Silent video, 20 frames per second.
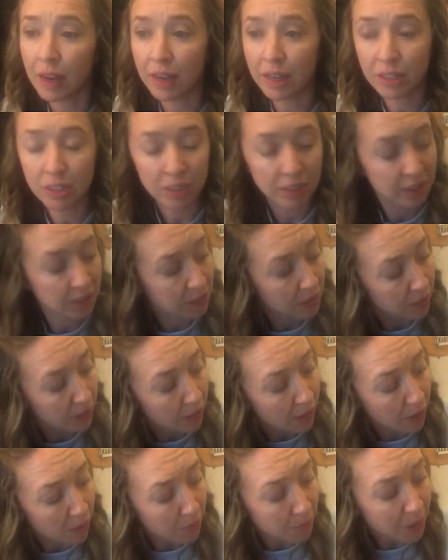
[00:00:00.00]
I just stick
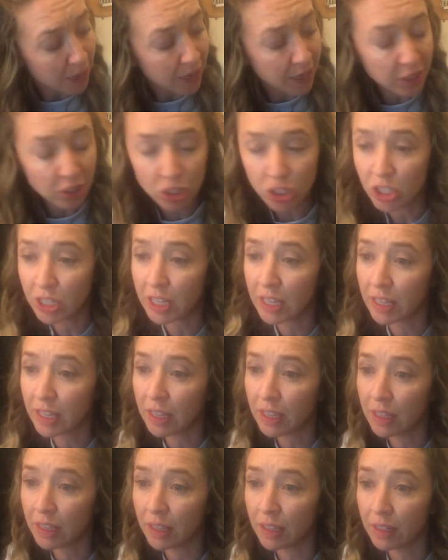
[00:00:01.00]
out my
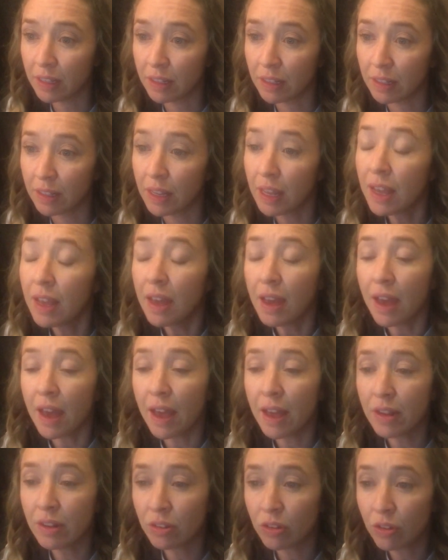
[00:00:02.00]
chin
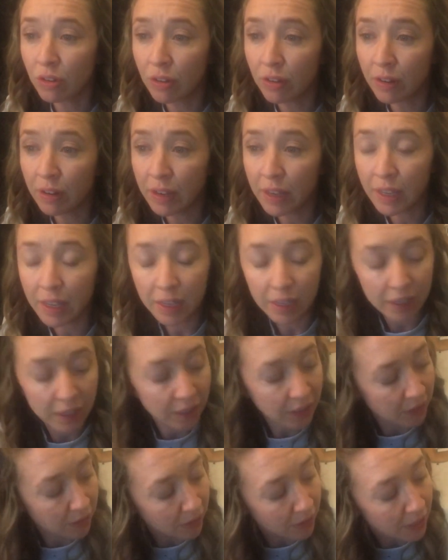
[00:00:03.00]
and
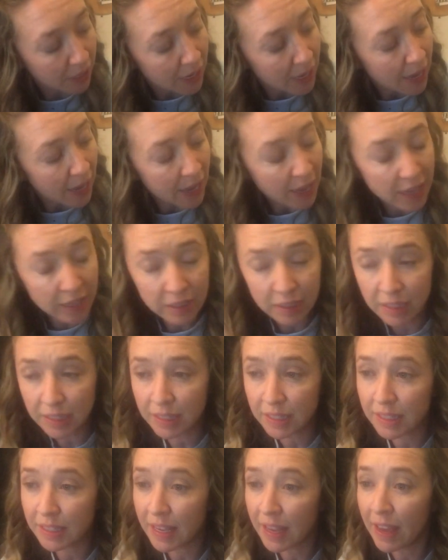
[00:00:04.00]
grin and
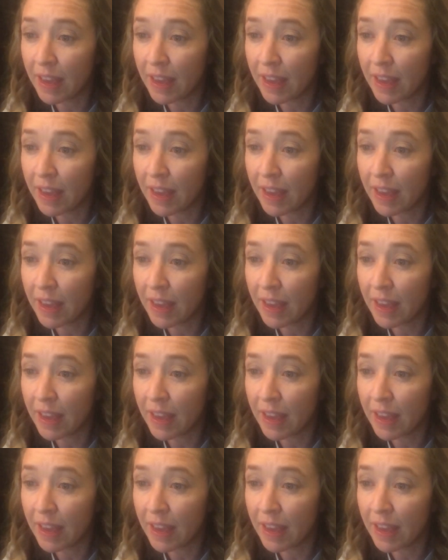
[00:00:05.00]
say,